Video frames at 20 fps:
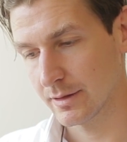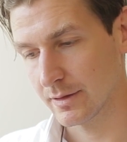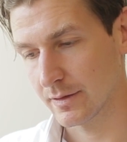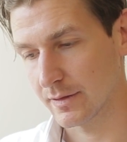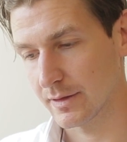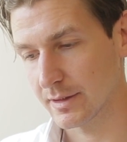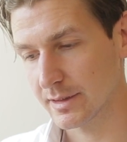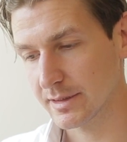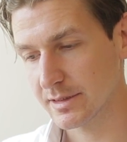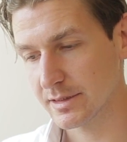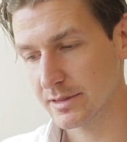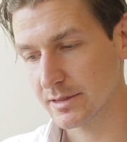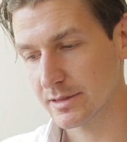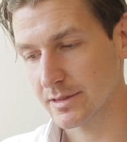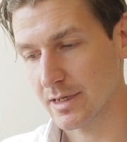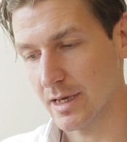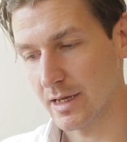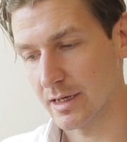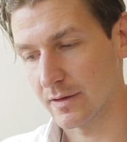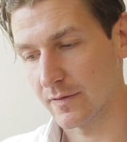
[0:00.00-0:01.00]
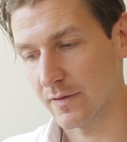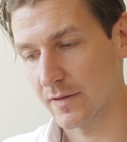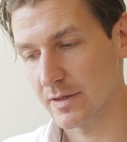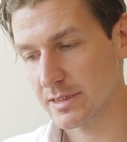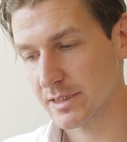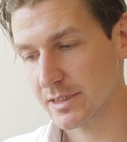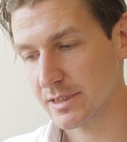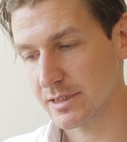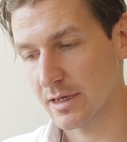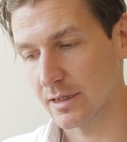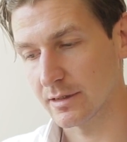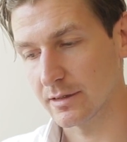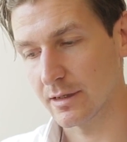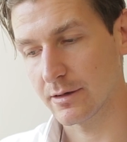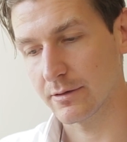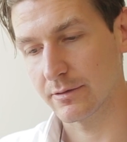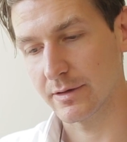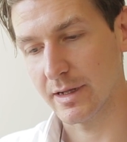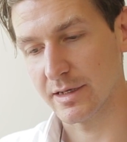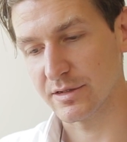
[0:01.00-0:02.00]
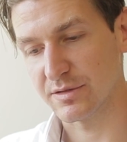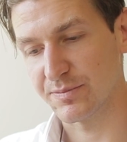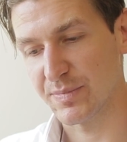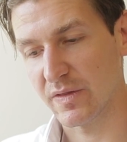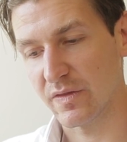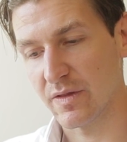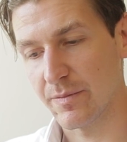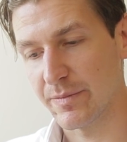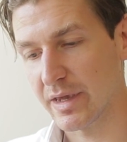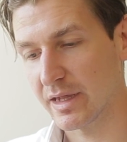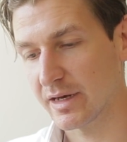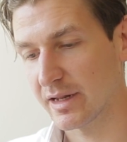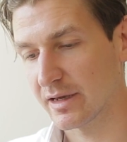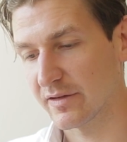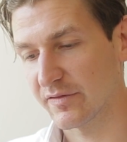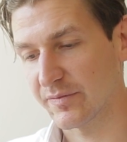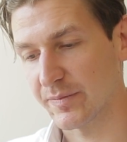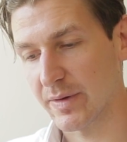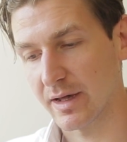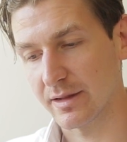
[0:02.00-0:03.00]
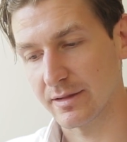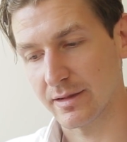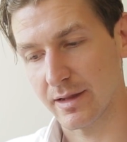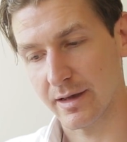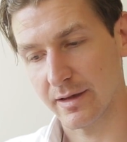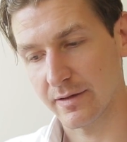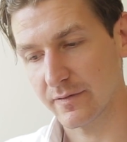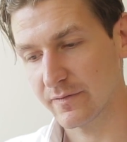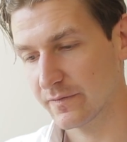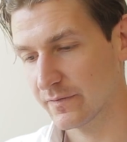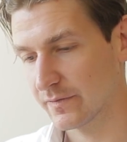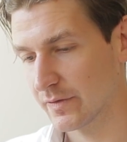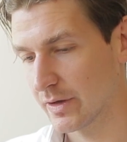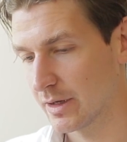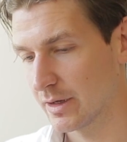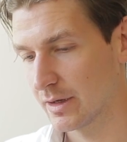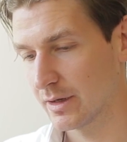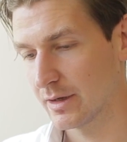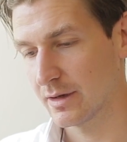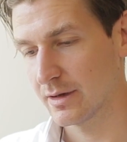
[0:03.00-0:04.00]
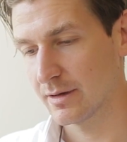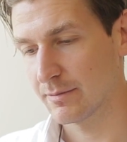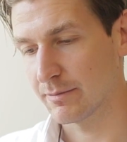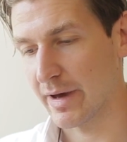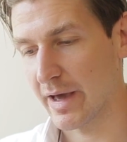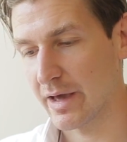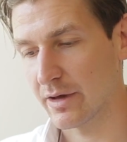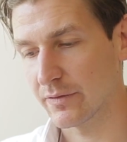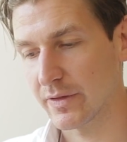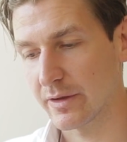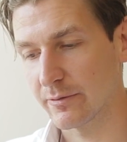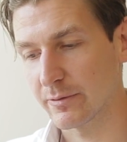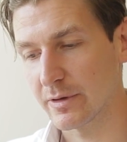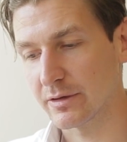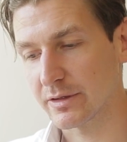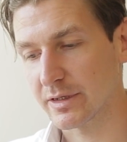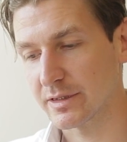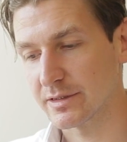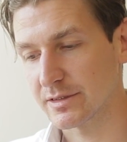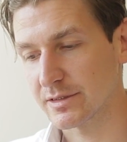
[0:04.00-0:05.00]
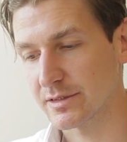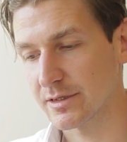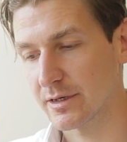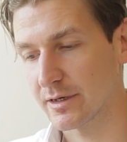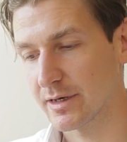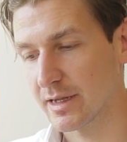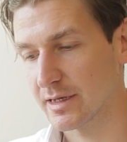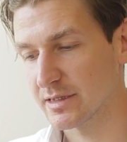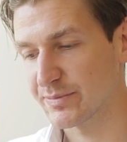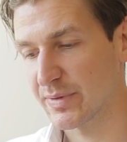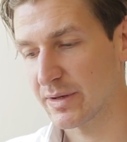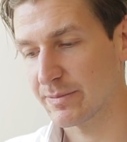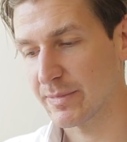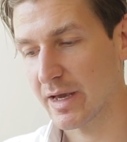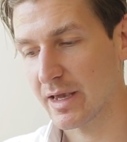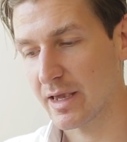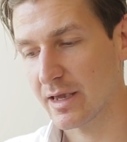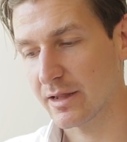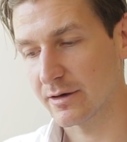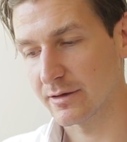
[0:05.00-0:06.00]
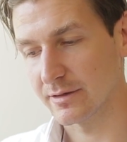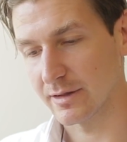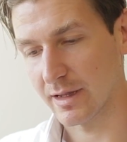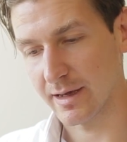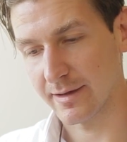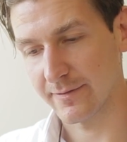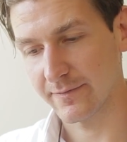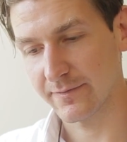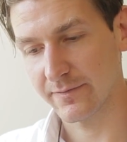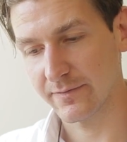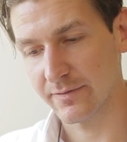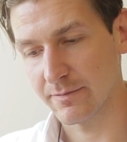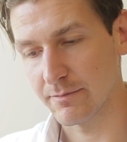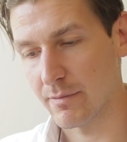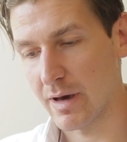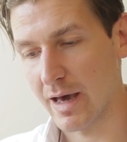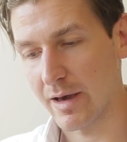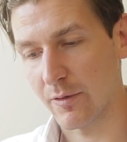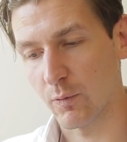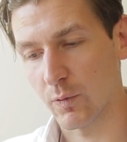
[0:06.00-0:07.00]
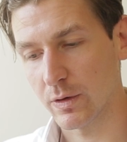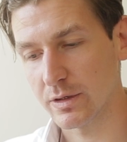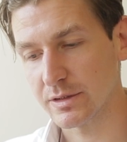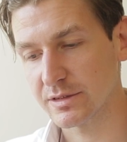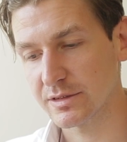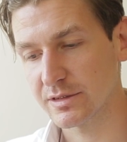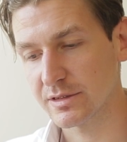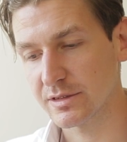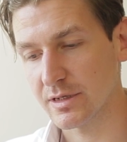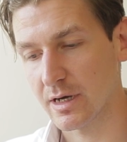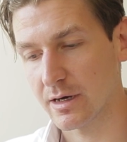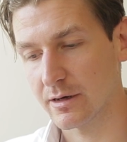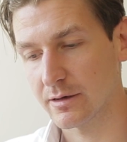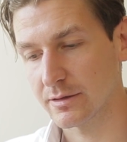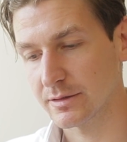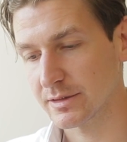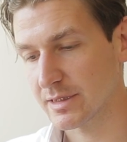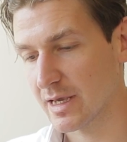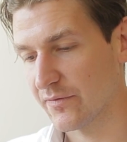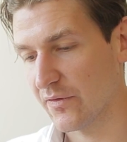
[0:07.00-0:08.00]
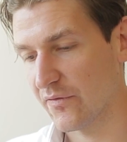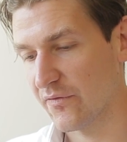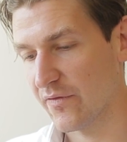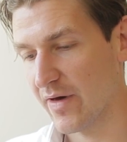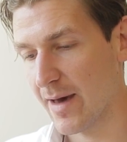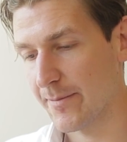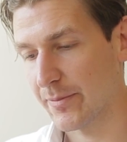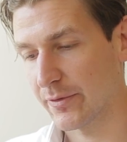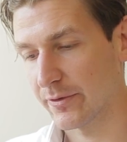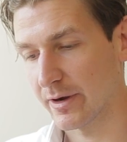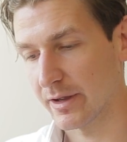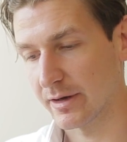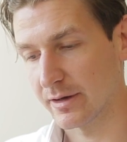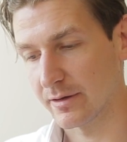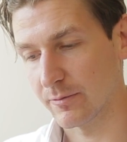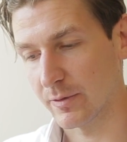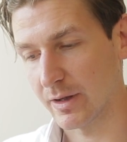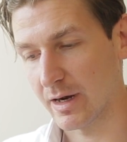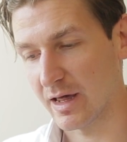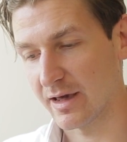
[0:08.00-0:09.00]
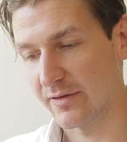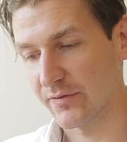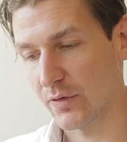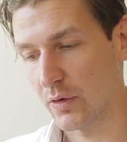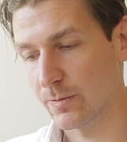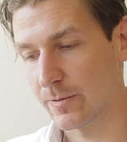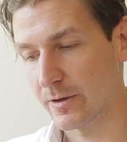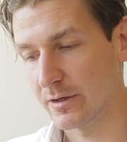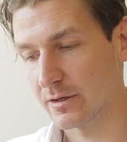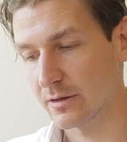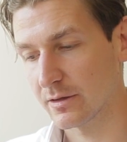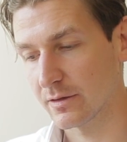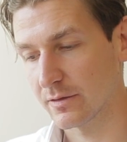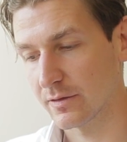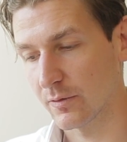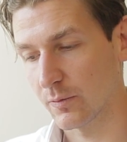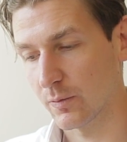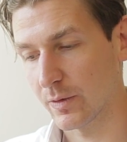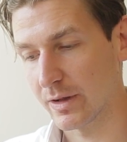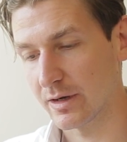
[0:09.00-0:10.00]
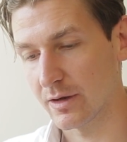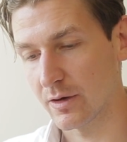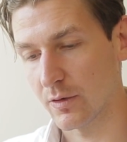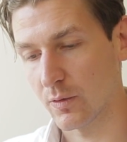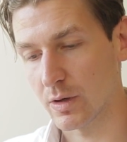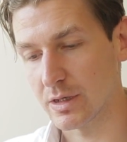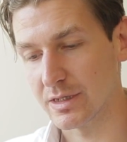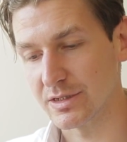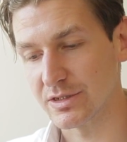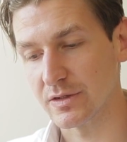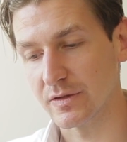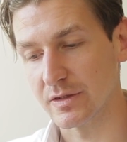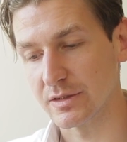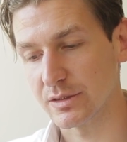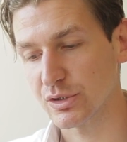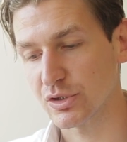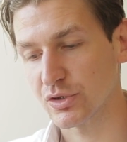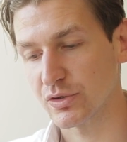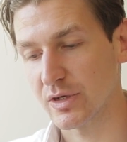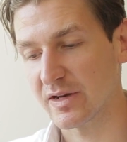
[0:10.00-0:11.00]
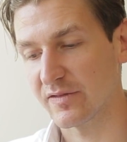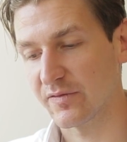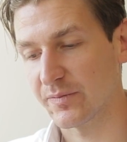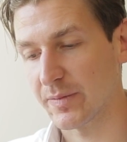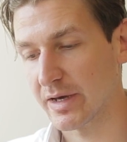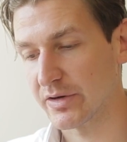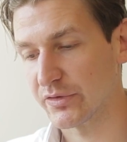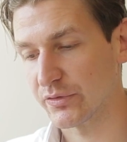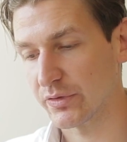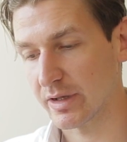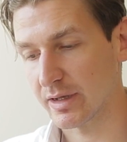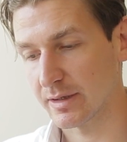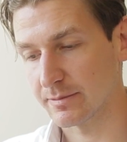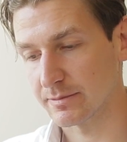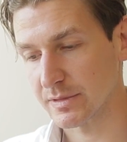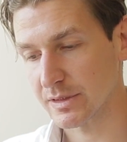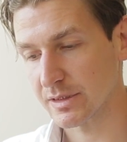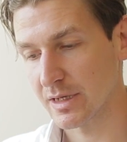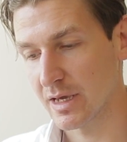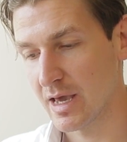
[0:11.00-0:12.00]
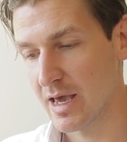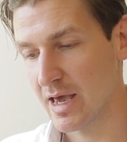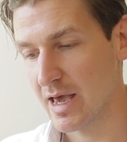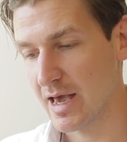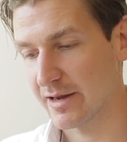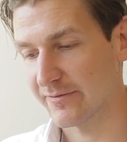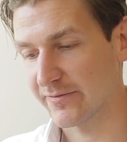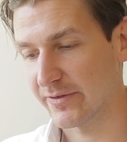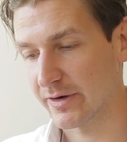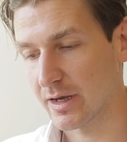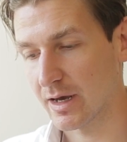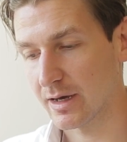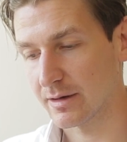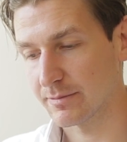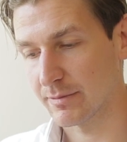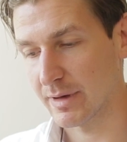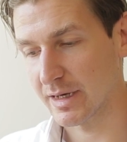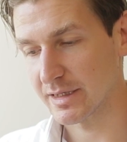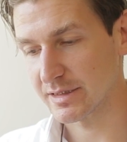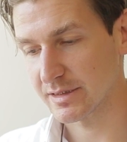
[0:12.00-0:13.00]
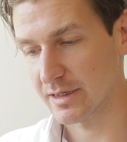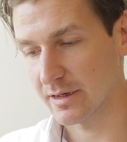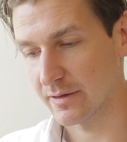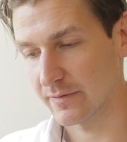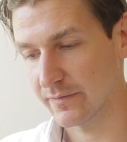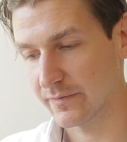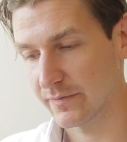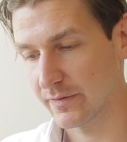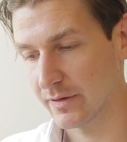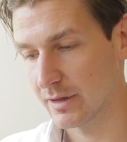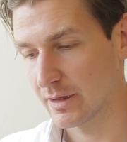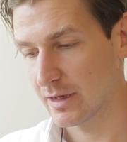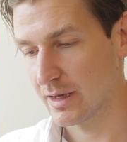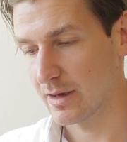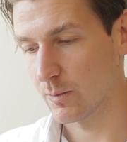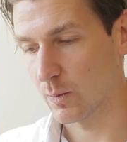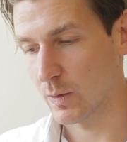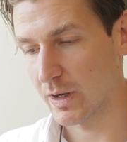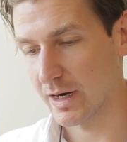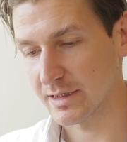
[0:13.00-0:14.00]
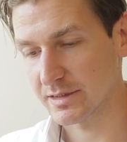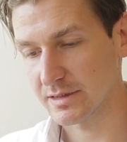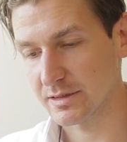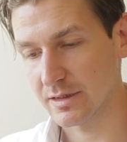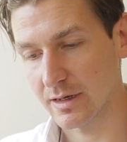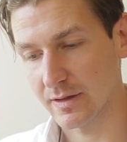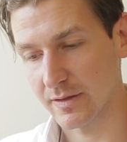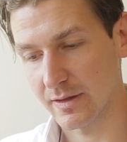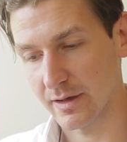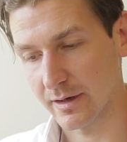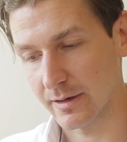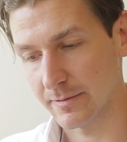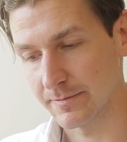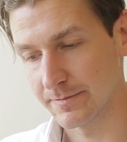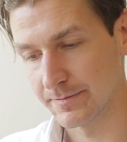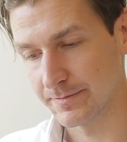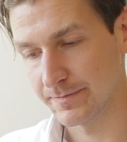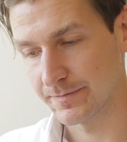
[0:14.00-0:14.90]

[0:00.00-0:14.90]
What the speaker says: This and this alone has been the meaning of my life. My only real concern has been my inner life. My worst sorrows have evaporated when I have opened the window onto the street of my dreams and forgotten myself and what I saw there.